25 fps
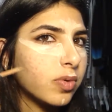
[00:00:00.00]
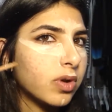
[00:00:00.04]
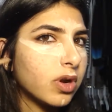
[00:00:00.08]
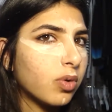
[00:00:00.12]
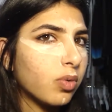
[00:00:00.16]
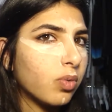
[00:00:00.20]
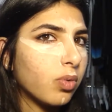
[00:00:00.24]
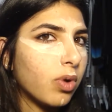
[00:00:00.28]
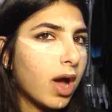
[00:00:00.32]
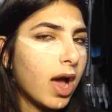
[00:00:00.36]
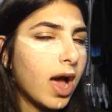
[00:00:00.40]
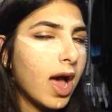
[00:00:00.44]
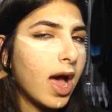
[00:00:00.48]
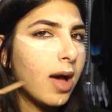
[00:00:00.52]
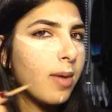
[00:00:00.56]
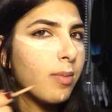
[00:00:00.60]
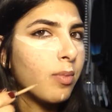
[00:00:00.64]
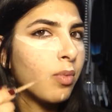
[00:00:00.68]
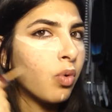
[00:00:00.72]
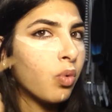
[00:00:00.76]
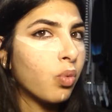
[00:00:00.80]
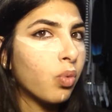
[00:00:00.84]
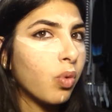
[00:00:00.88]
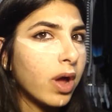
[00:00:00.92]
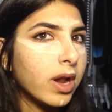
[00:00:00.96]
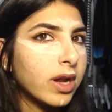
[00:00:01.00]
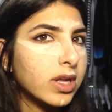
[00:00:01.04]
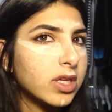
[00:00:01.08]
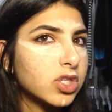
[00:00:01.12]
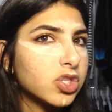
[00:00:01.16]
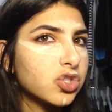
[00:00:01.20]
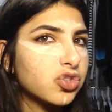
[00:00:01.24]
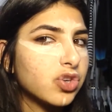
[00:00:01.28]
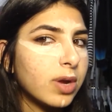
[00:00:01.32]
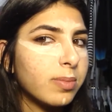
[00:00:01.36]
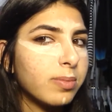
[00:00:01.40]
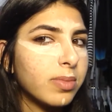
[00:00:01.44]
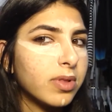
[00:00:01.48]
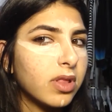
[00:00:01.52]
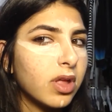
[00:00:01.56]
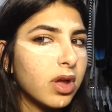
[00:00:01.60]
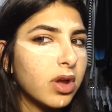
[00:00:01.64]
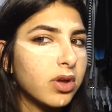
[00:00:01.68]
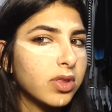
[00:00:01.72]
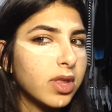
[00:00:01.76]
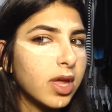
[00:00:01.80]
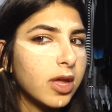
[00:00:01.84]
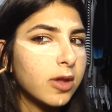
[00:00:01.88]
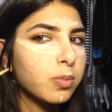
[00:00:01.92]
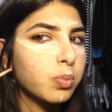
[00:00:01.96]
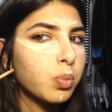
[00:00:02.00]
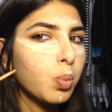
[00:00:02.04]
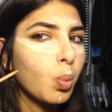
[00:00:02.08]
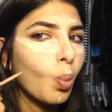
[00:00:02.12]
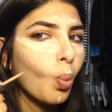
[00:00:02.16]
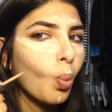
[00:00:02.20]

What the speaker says: want to run a stripe along that.